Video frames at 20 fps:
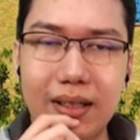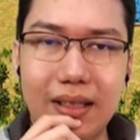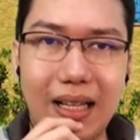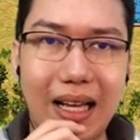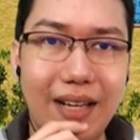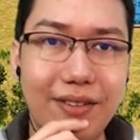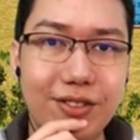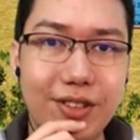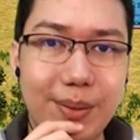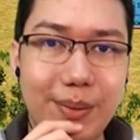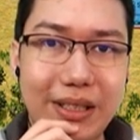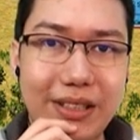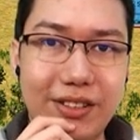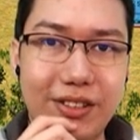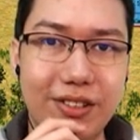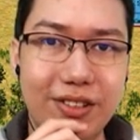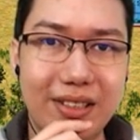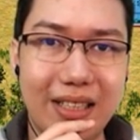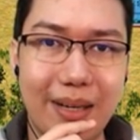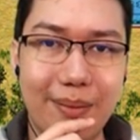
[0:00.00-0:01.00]
Live streaming
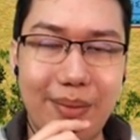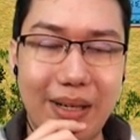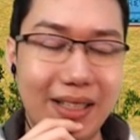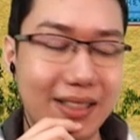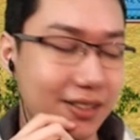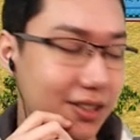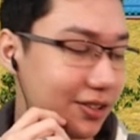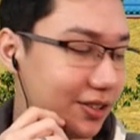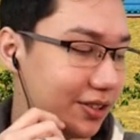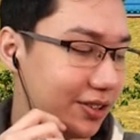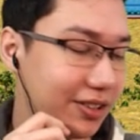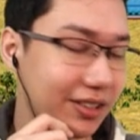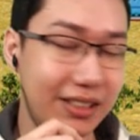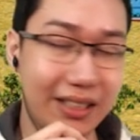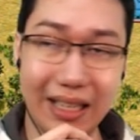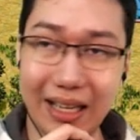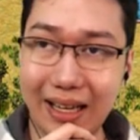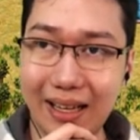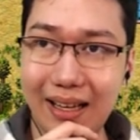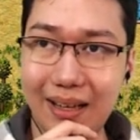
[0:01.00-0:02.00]
Zeus campaign is also good.
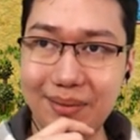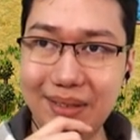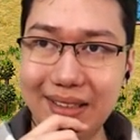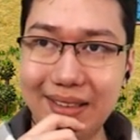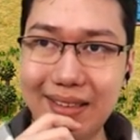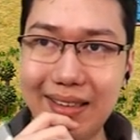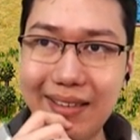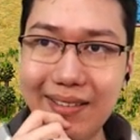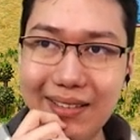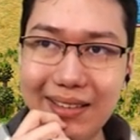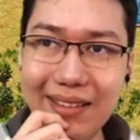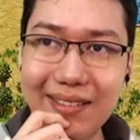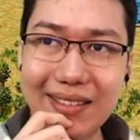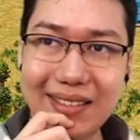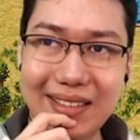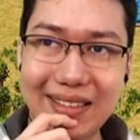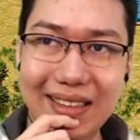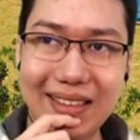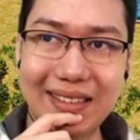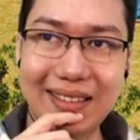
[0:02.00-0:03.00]
Yeah, I mean, there, there are
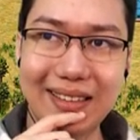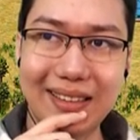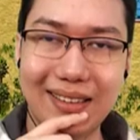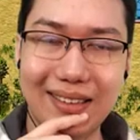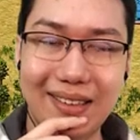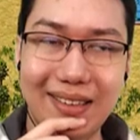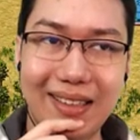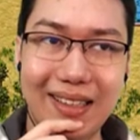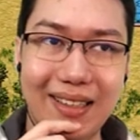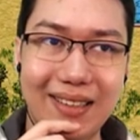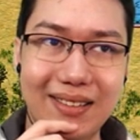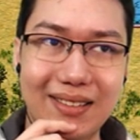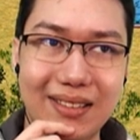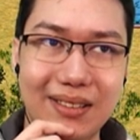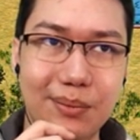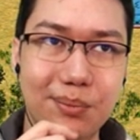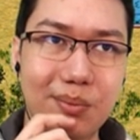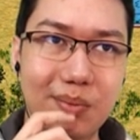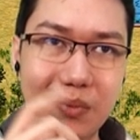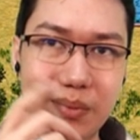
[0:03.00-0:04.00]
certain
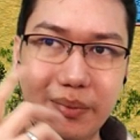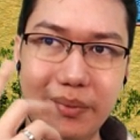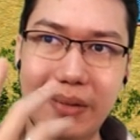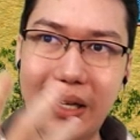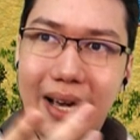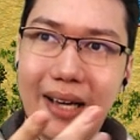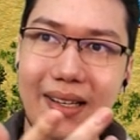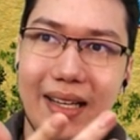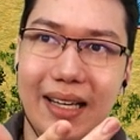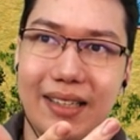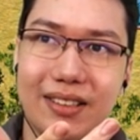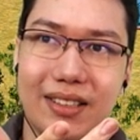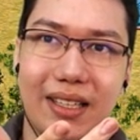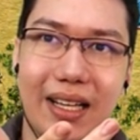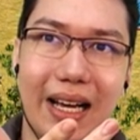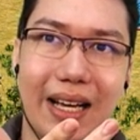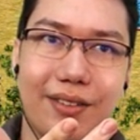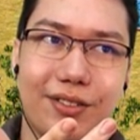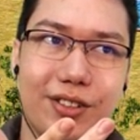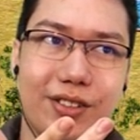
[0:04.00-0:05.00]
things I like to
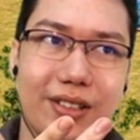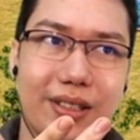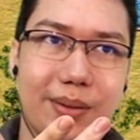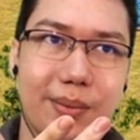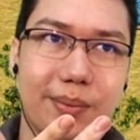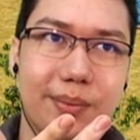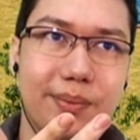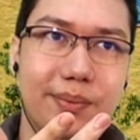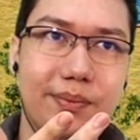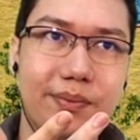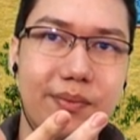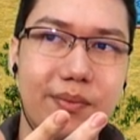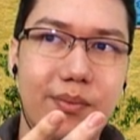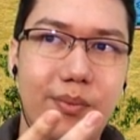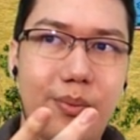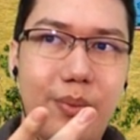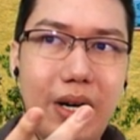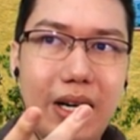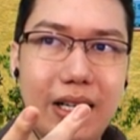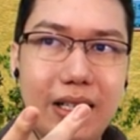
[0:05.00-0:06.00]
live stream,
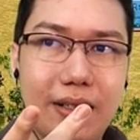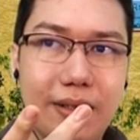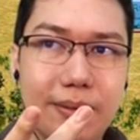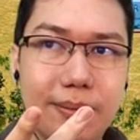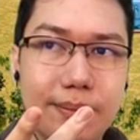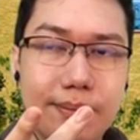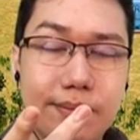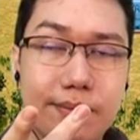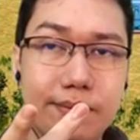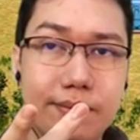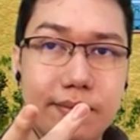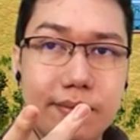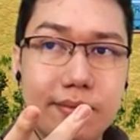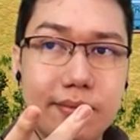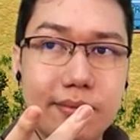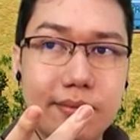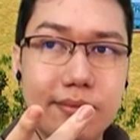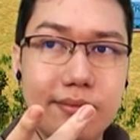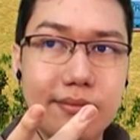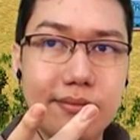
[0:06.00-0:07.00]
but
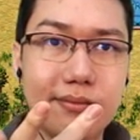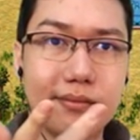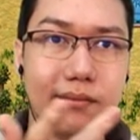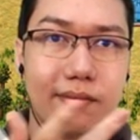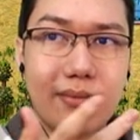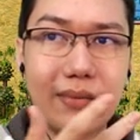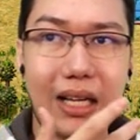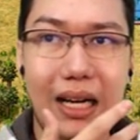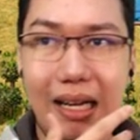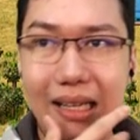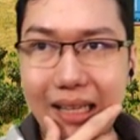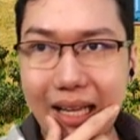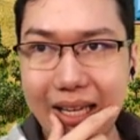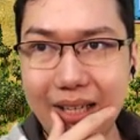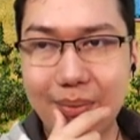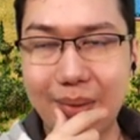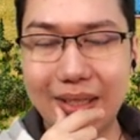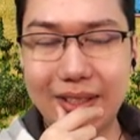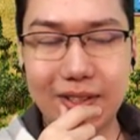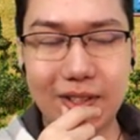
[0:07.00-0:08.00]
I
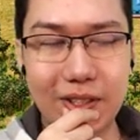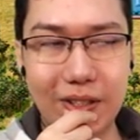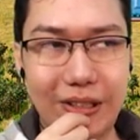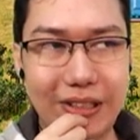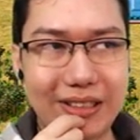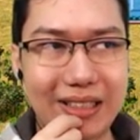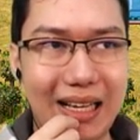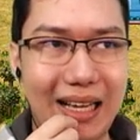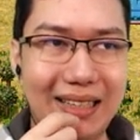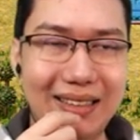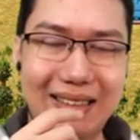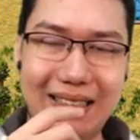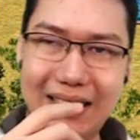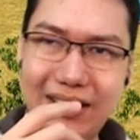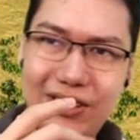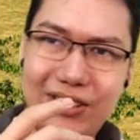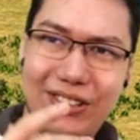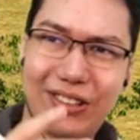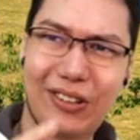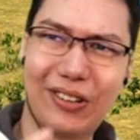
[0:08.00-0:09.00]
like my tutorials as
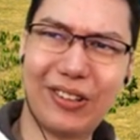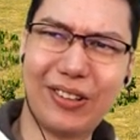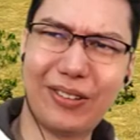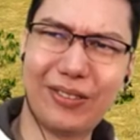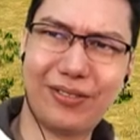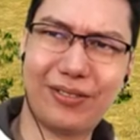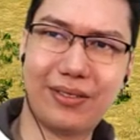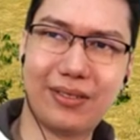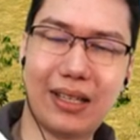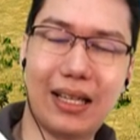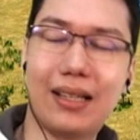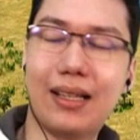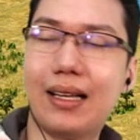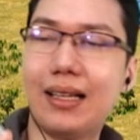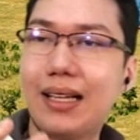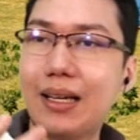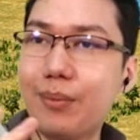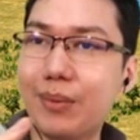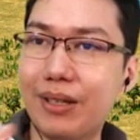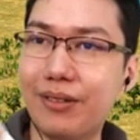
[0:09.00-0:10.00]
they're sort of, I,
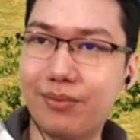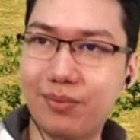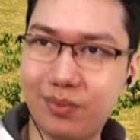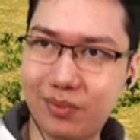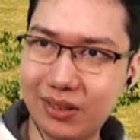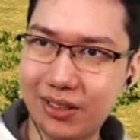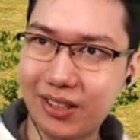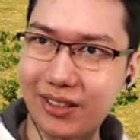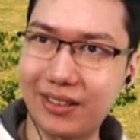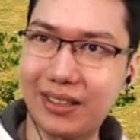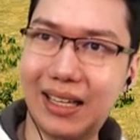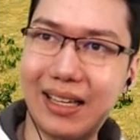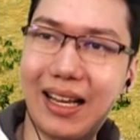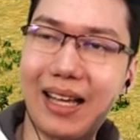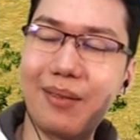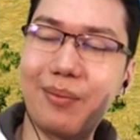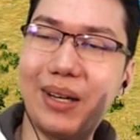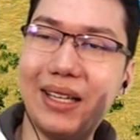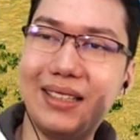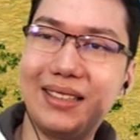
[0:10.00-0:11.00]
I like my, sorry, I
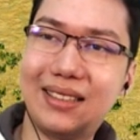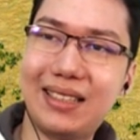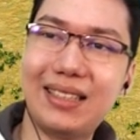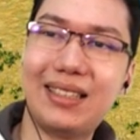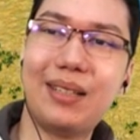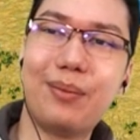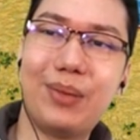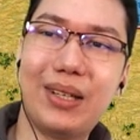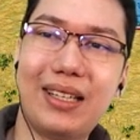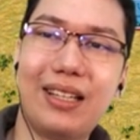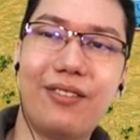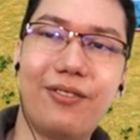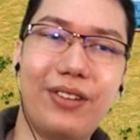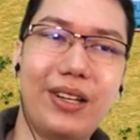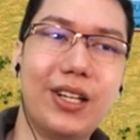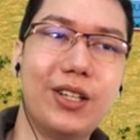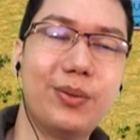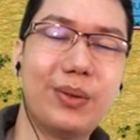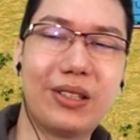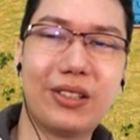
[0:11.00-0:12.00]
like my city building
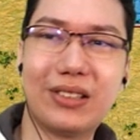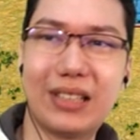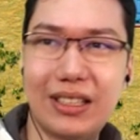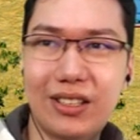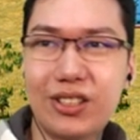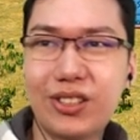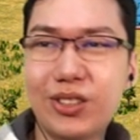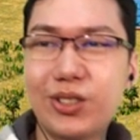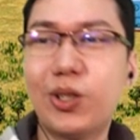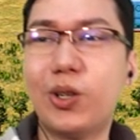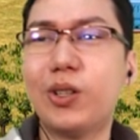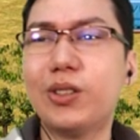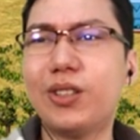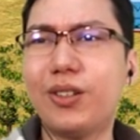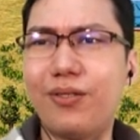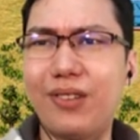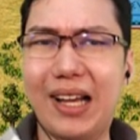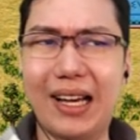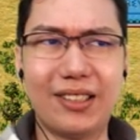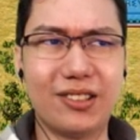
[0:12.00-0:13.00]
videos because they're sort
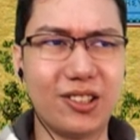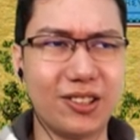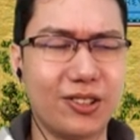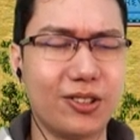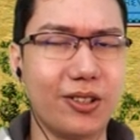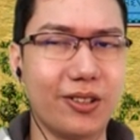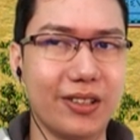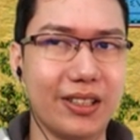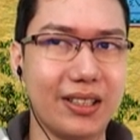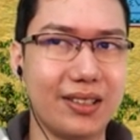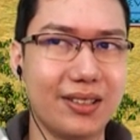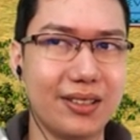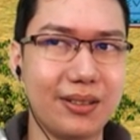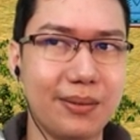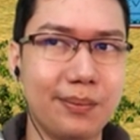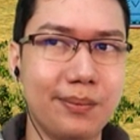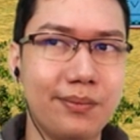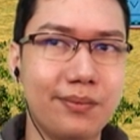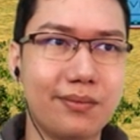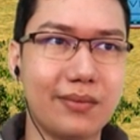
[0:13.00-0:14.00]
of like
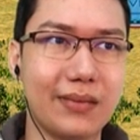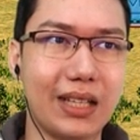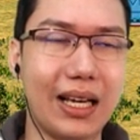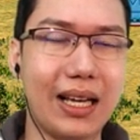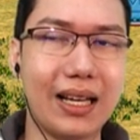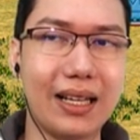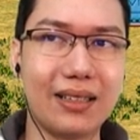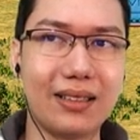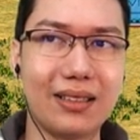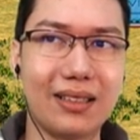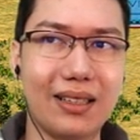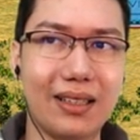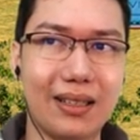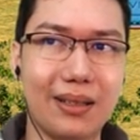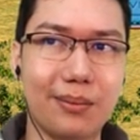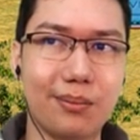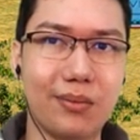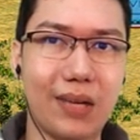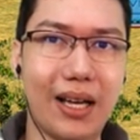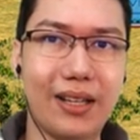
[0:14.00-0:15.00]
tutorials. And
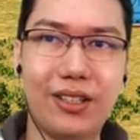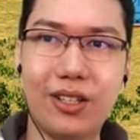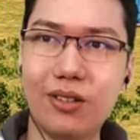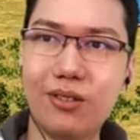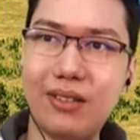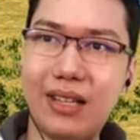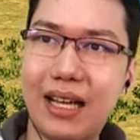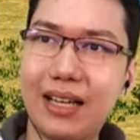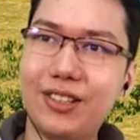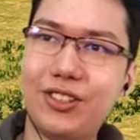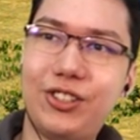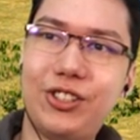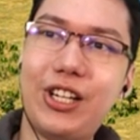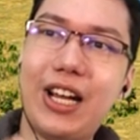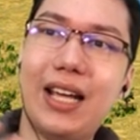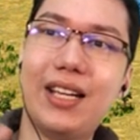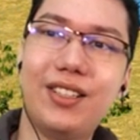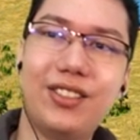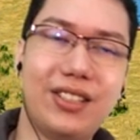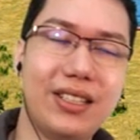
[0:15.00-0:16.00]
uh, I don't like
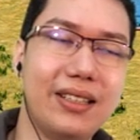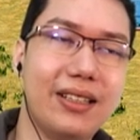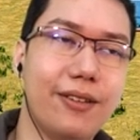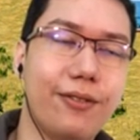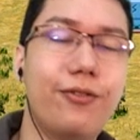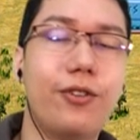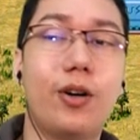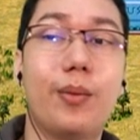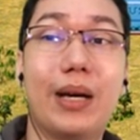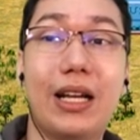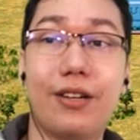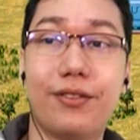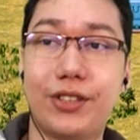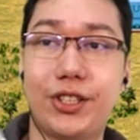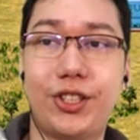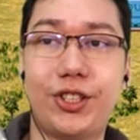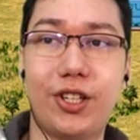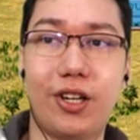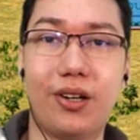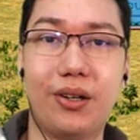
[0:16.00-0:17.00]
changing the format of
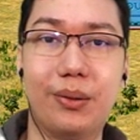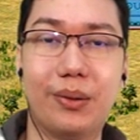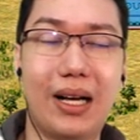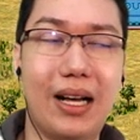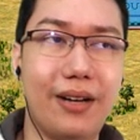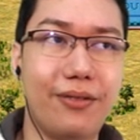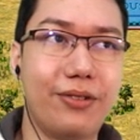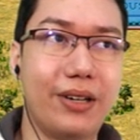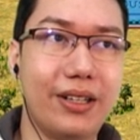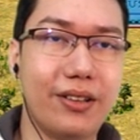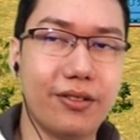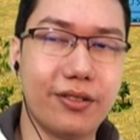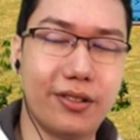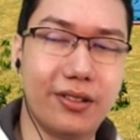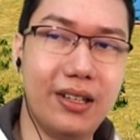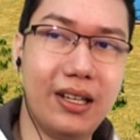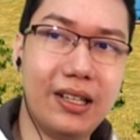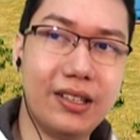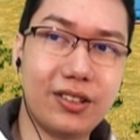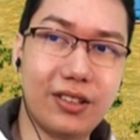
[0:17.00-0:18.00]
a show halfway through.